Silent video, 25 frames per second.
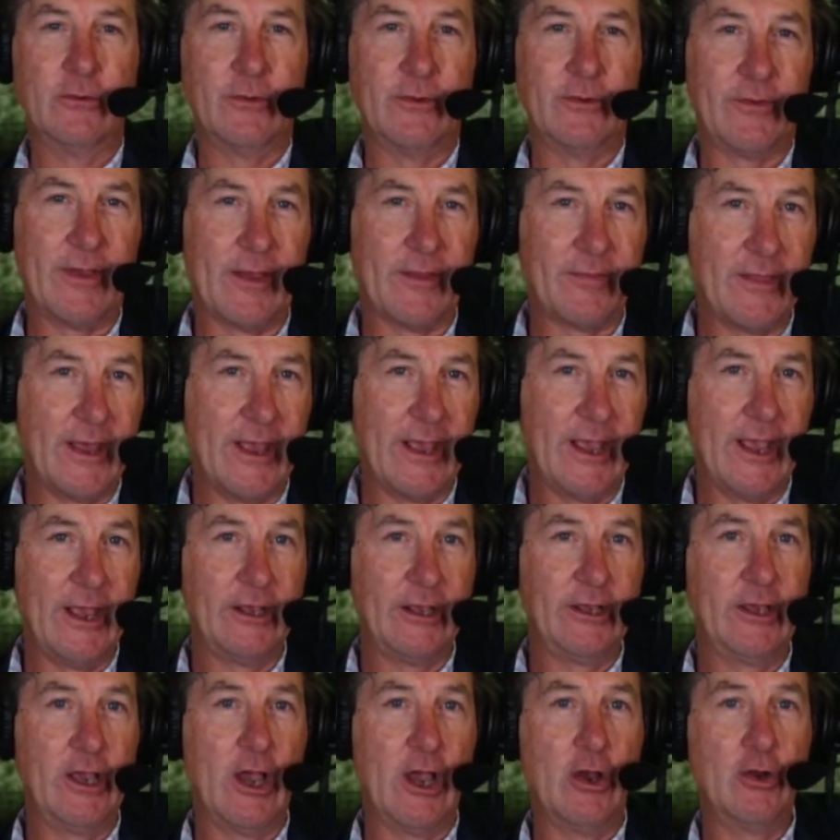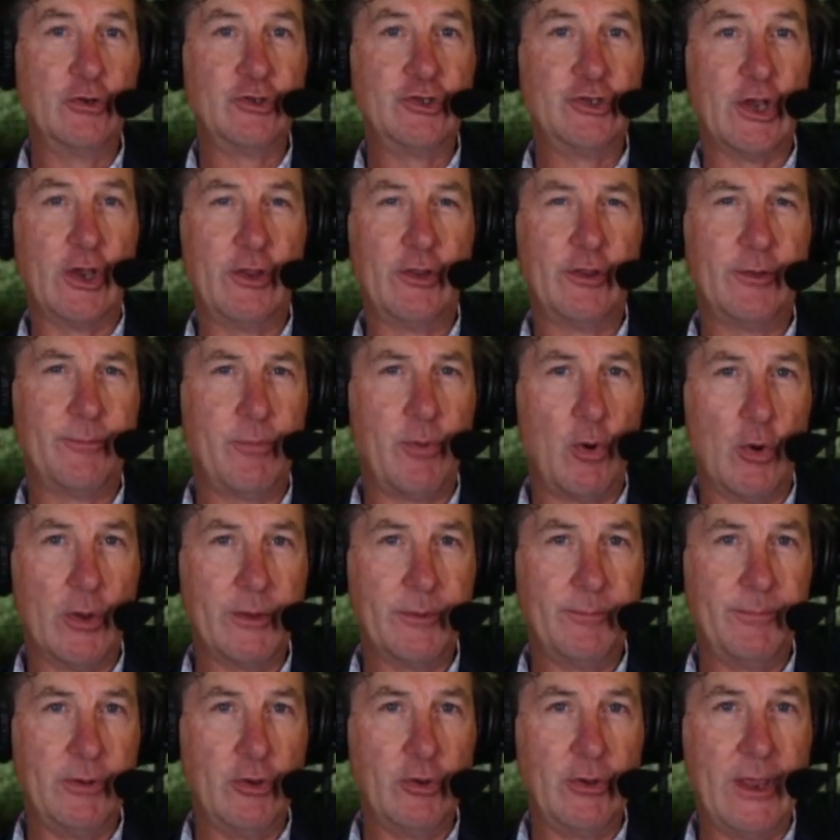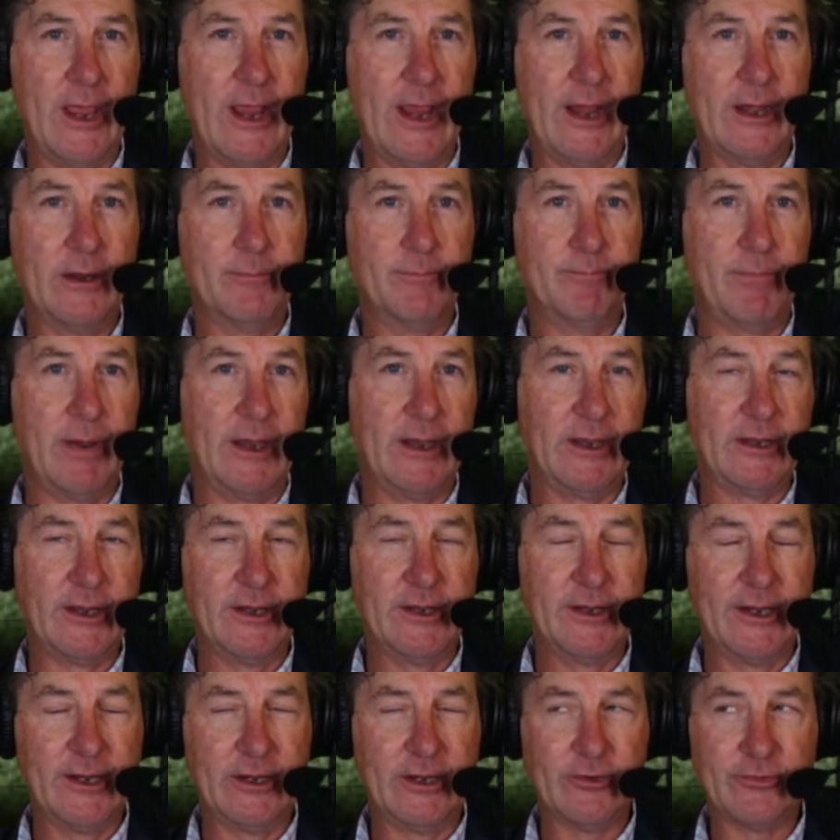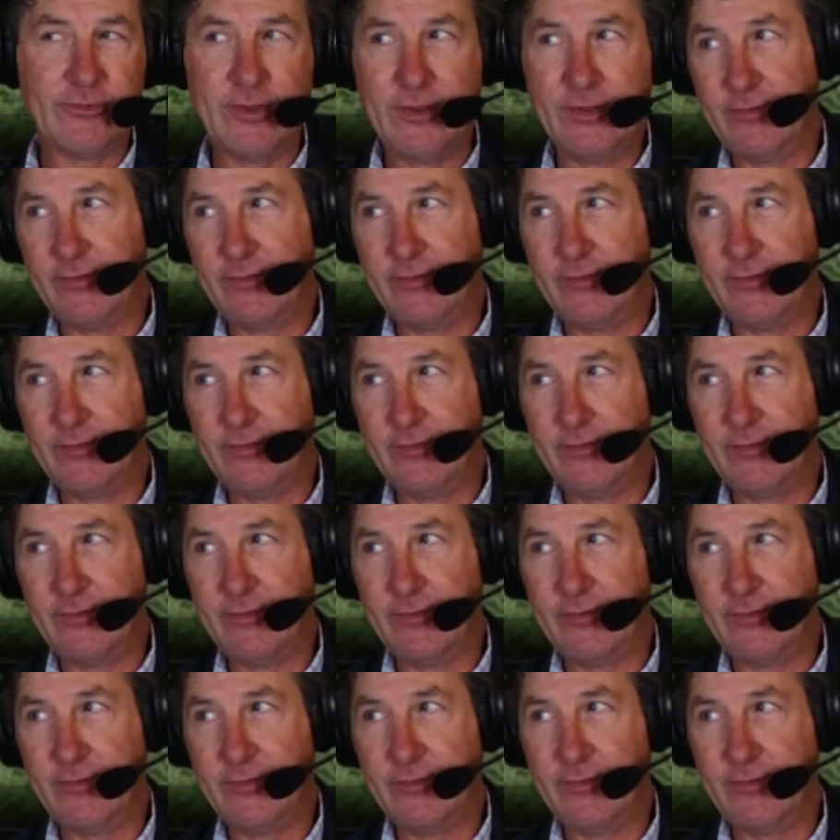We've got the head coach of the Boyd Buchanan Buccaneers.